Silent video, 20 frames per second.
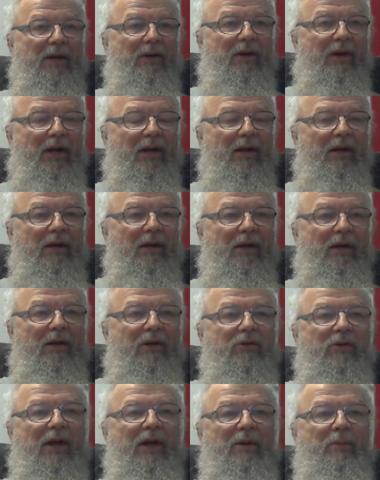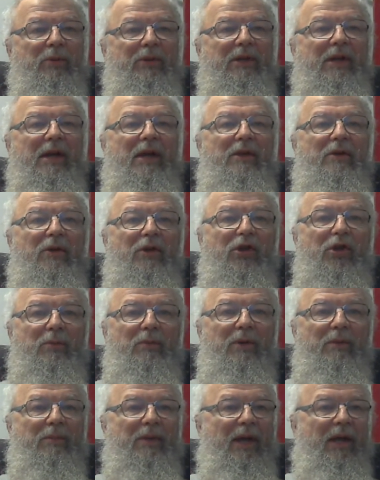You're not trying to put together a
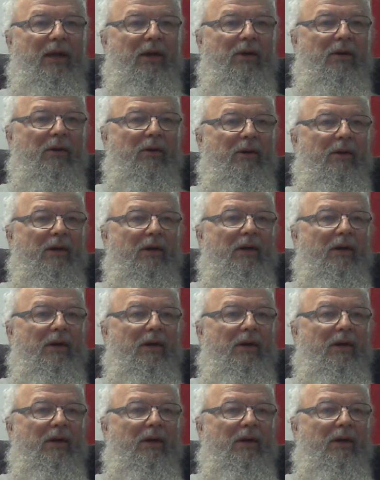human being, or